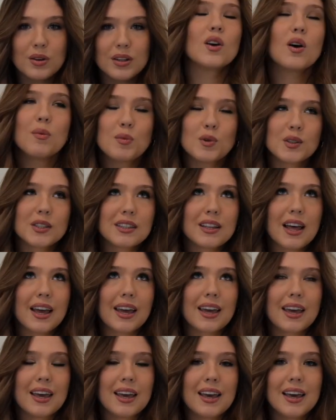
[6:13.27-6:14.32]
It's almost
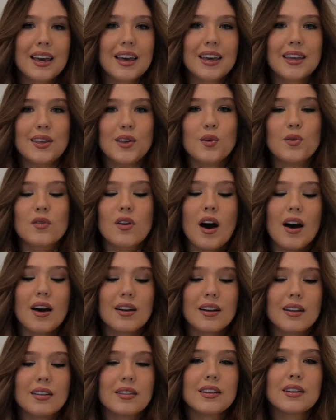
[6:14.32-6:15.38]
like you've
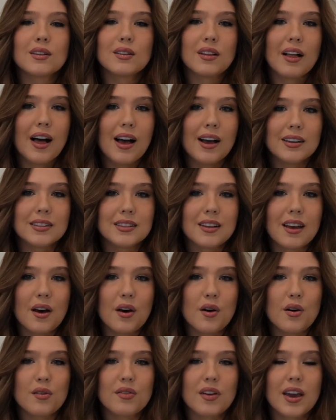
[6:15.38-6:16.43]
got a little glass
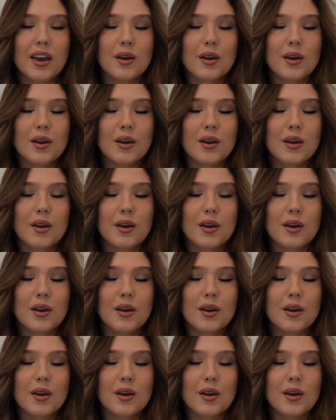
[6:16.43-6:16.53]
of